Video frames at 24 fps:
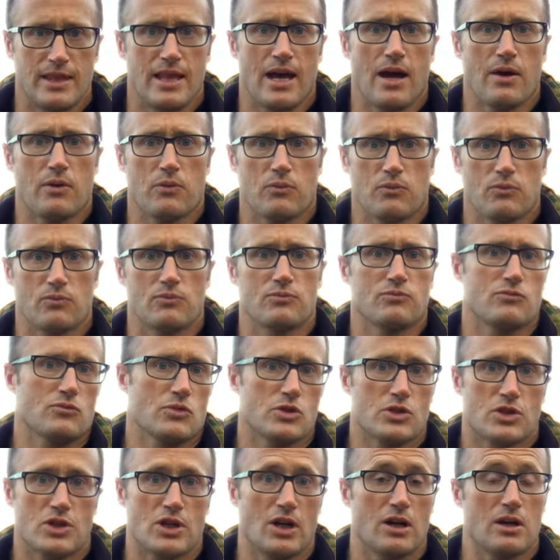that
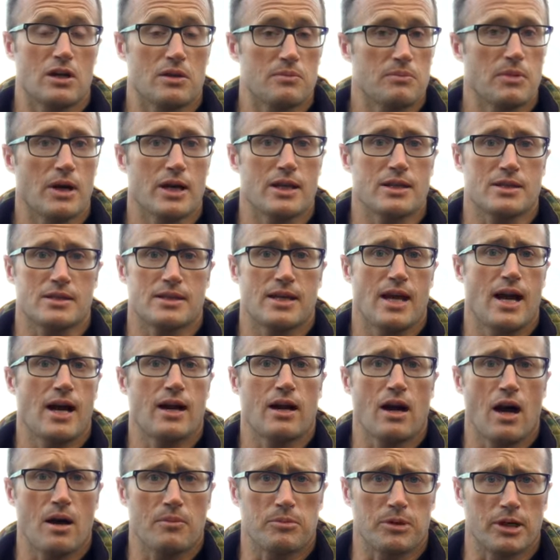was carried by this
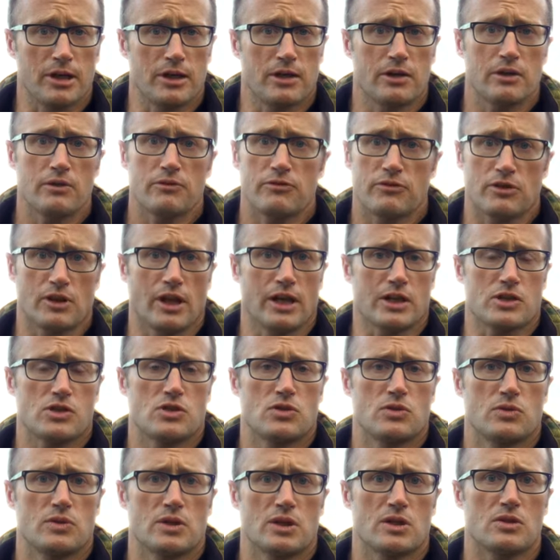CAG operator for like
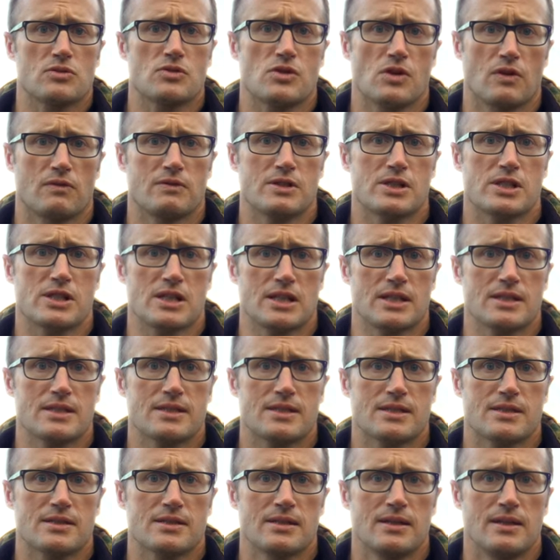2 years
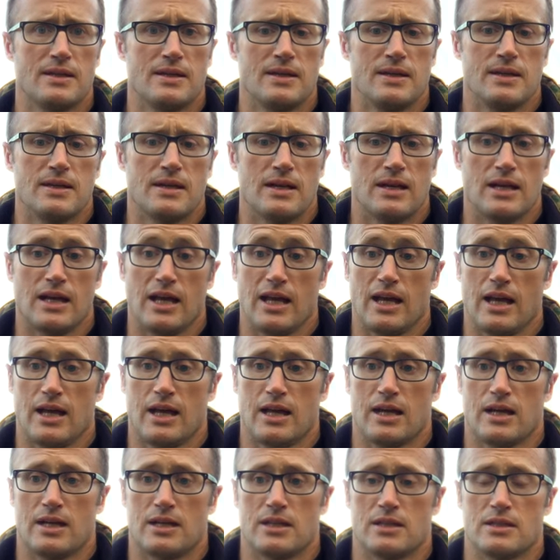overseas,
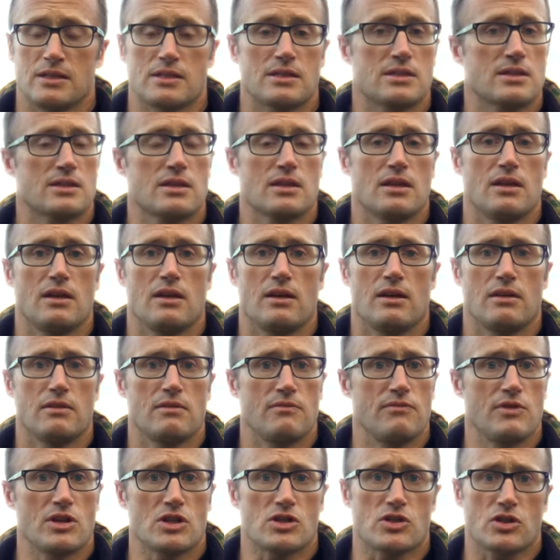and
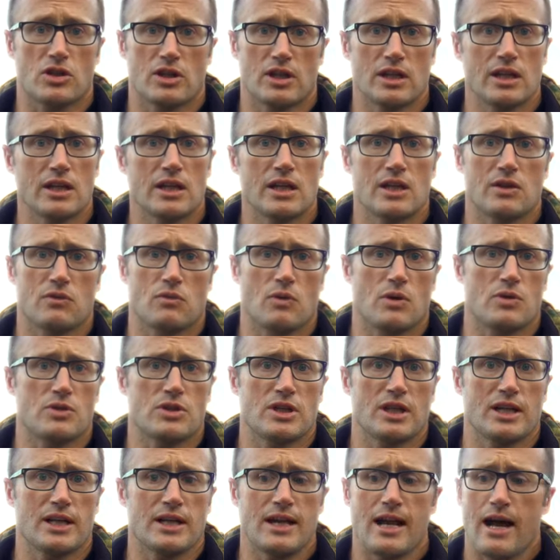eventually he
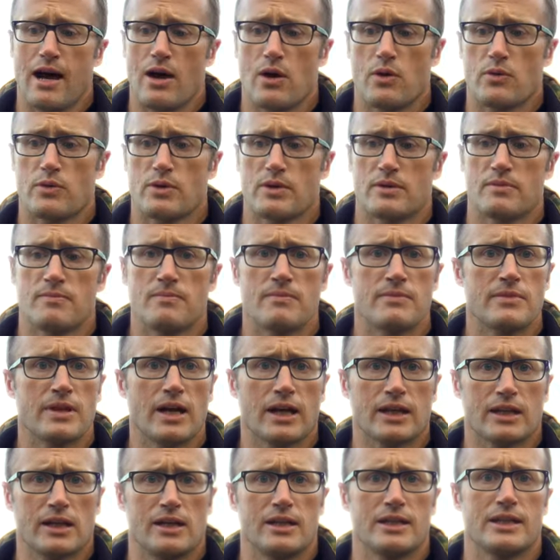rotated out.
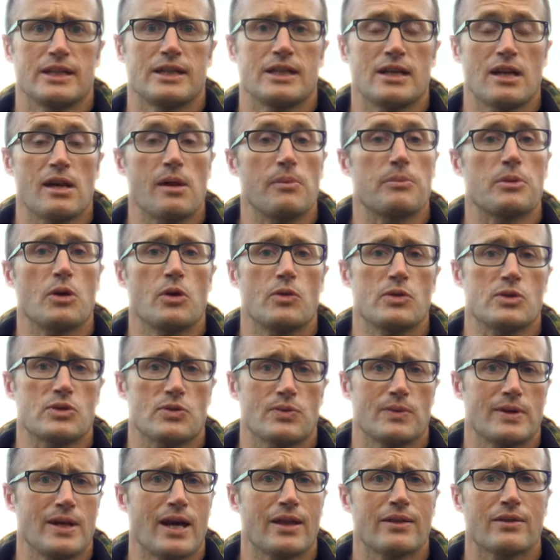That gun ended up going
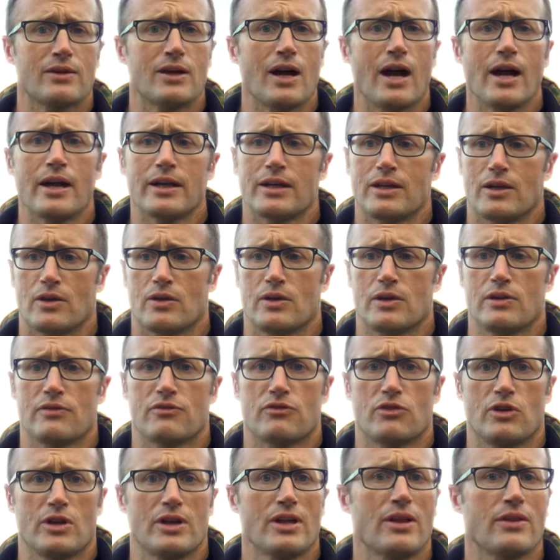to another guy, carried
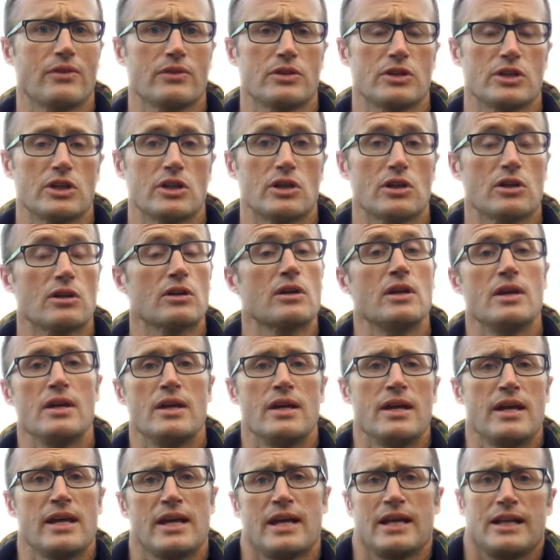it for another year,
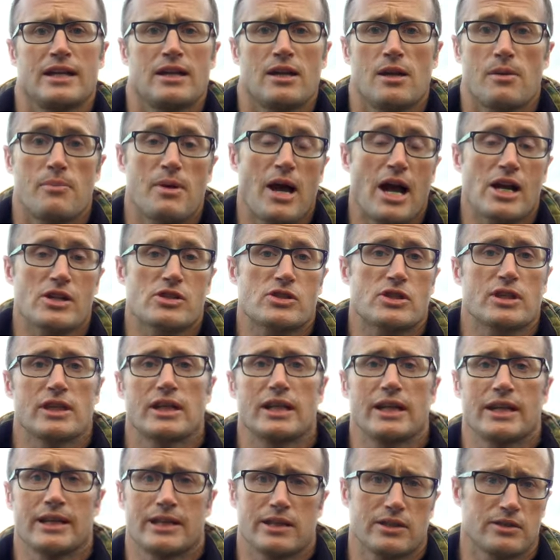ended up actually
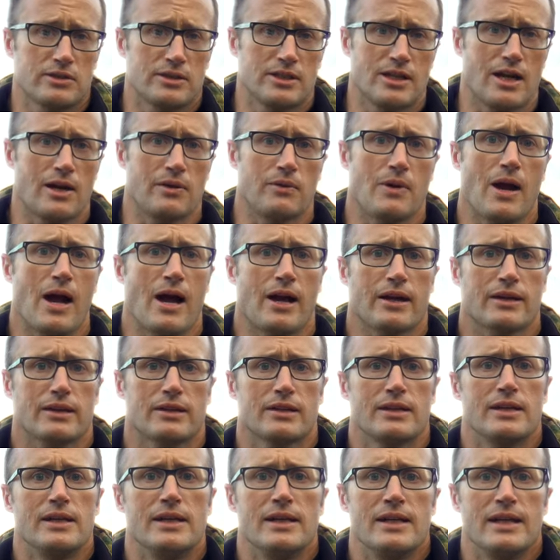getting killed in
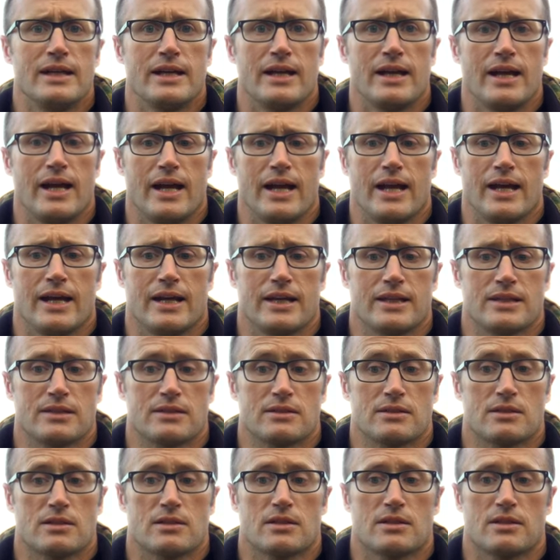Iraq.
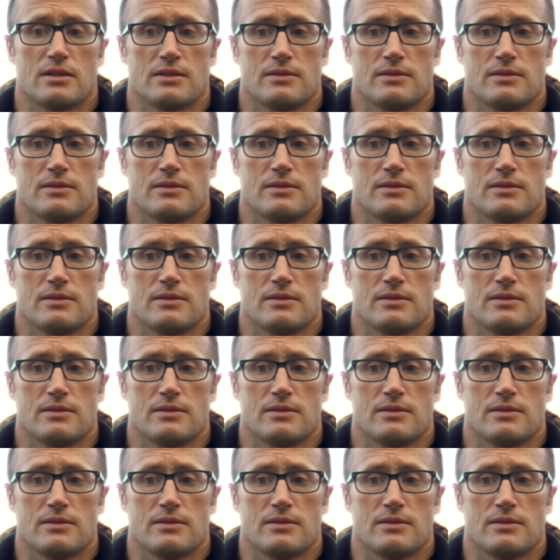And